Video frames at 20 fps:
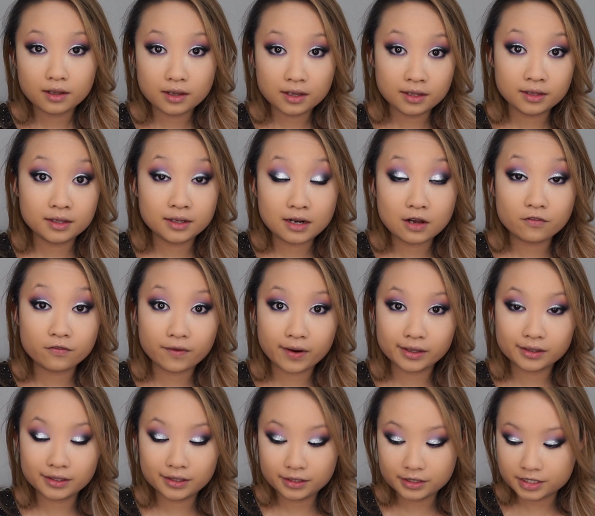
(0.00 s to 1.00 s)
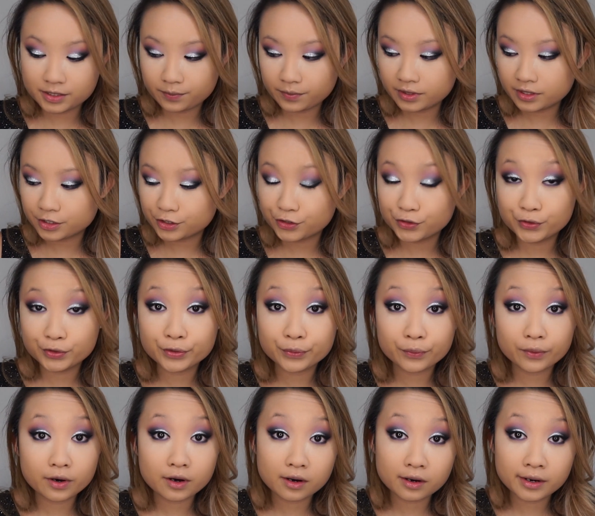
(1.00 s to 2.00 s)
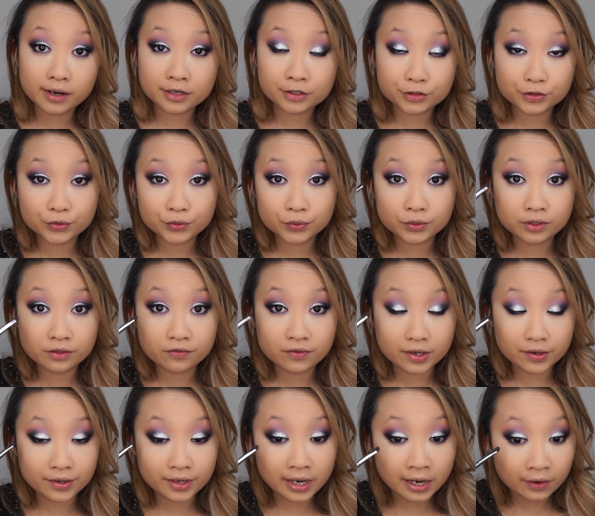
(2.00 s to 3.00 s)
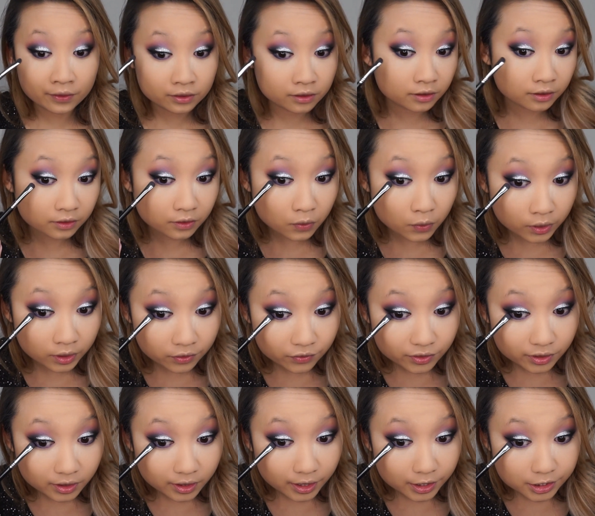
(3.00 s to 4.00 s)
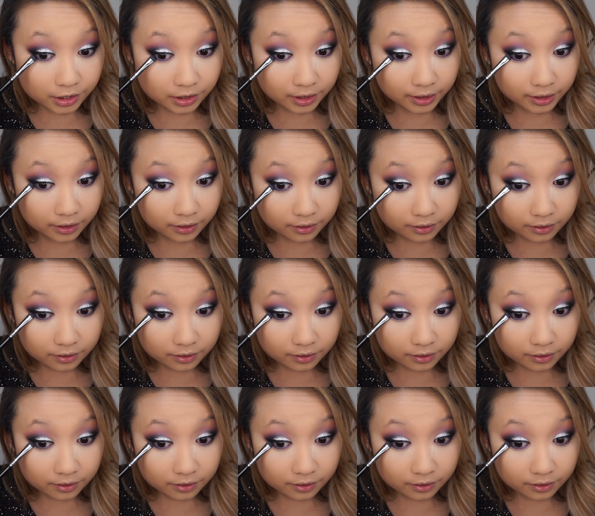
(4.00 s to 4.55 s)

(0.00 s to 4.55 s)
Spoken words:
And then now finally dip into Noir and do the very outer corner of the lash line.